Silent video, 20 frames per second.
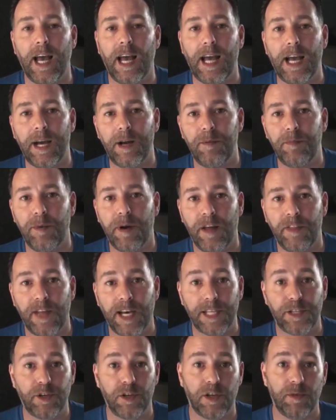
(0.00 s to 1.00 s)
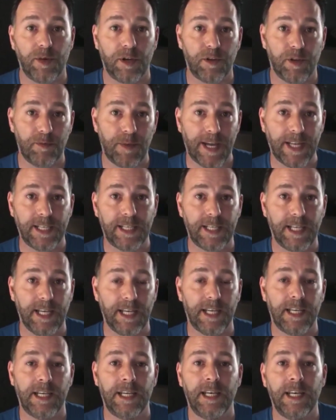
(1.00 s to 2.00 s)
um, and that's all about the
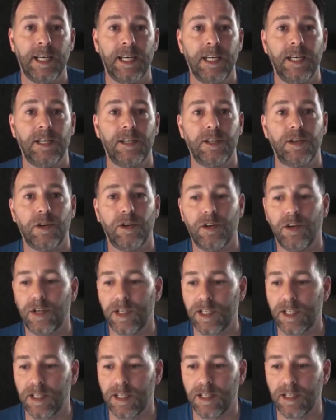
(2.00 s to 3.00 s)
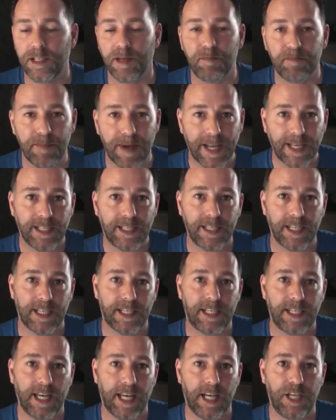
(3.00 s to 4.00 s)
mindset. So it's the, the
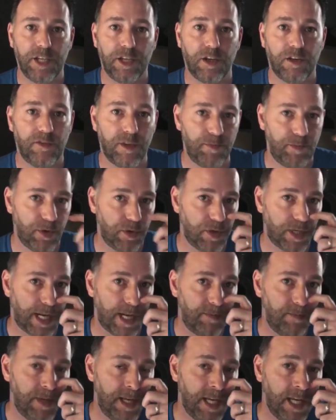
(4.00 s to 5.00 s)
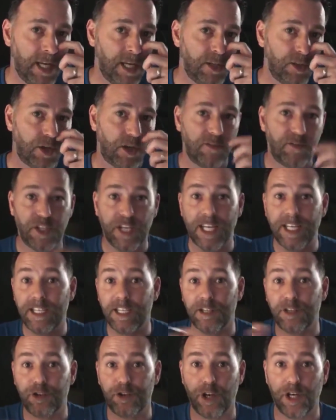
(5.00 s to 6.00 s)
mindset section of the program. So I've
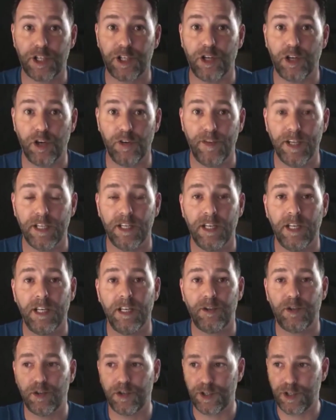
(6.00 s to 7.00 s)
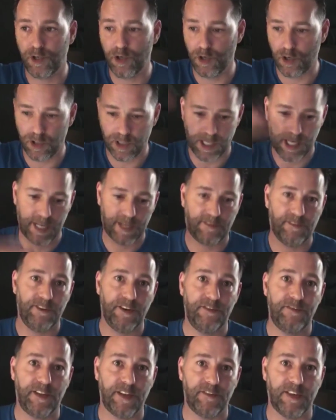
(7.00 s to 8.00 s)
changed the structure of it. So it's not like
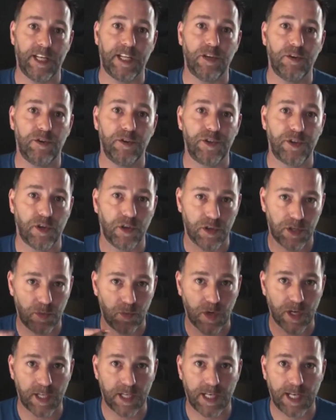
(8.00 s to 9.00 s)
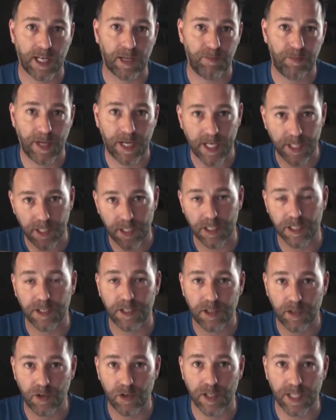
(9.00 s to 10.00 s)
50 videos on the one kind of page and
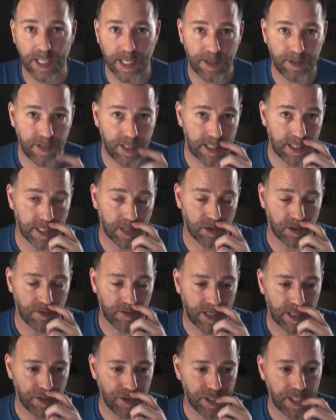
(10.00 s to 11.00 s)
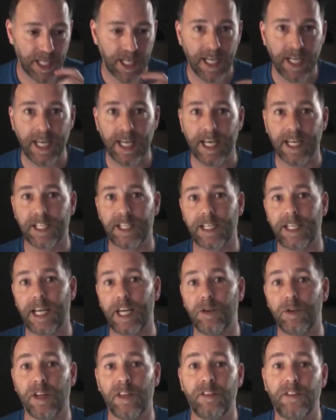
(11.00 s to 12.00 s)
you're scrolling down to see all the videos. It's
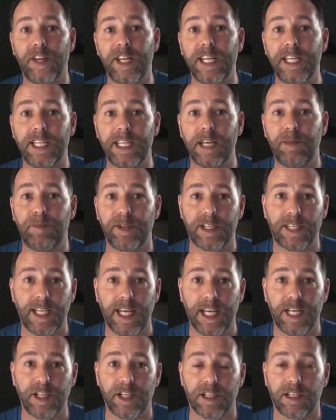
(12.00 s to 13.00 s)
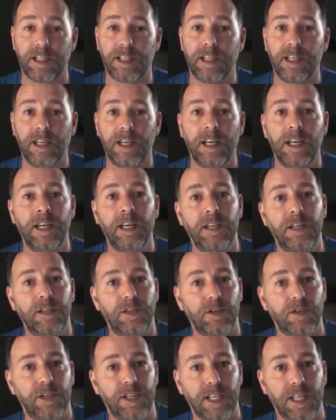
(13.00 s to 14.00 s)
now in three separate sections.
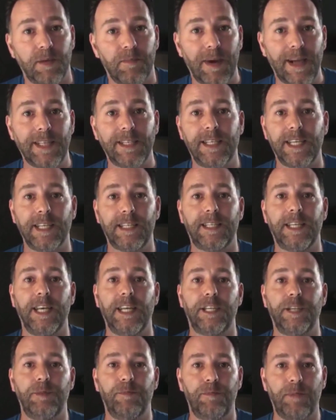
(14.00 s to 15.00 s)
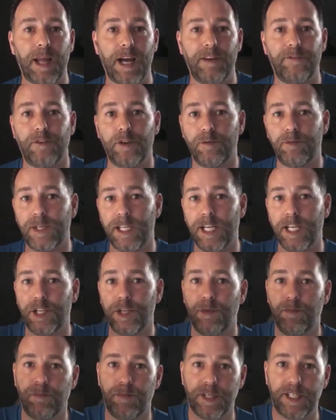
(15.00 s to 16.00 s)
So it's in the mindset section, platform
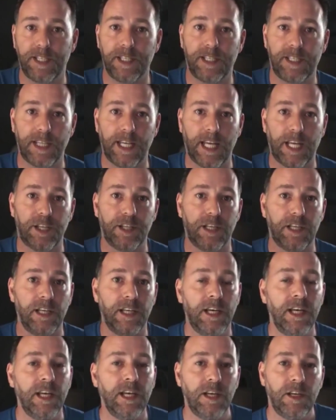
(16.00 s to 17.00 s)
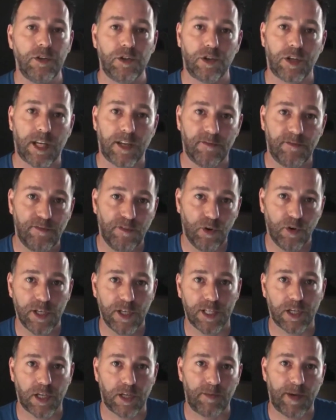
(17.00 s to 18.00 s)
section, business section. So you can
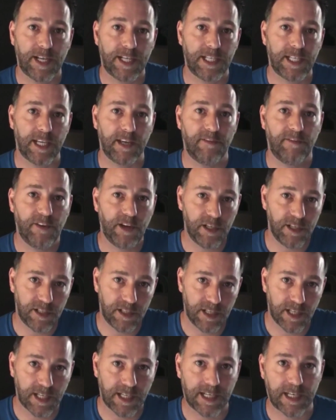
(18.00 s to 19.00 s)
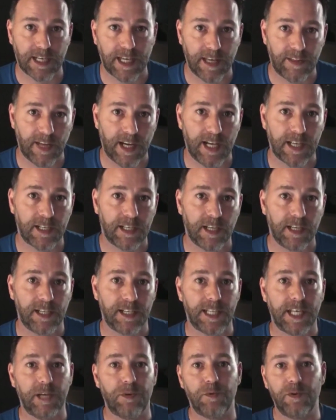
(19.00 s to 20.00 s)
focus on the mindset first, get that done
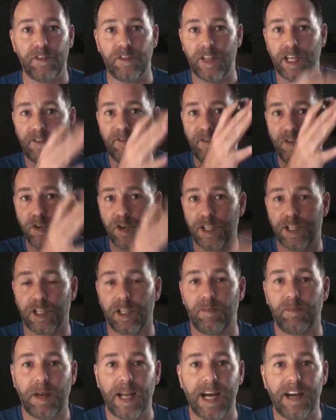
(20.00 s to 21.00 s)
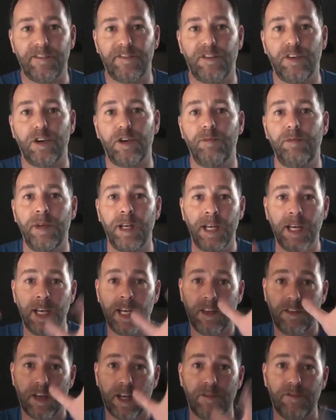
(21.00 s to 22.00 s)
and dealt with, then focus on the platform,
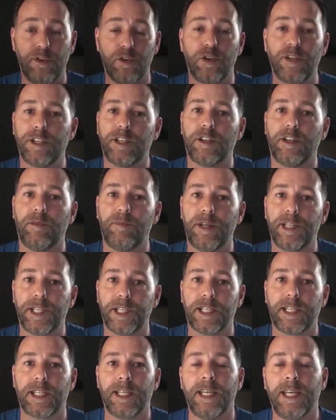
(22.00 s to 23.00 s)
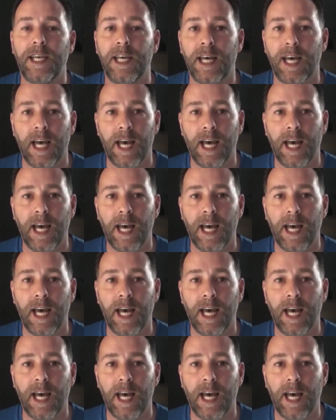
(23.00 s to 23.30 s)
then focus on the business.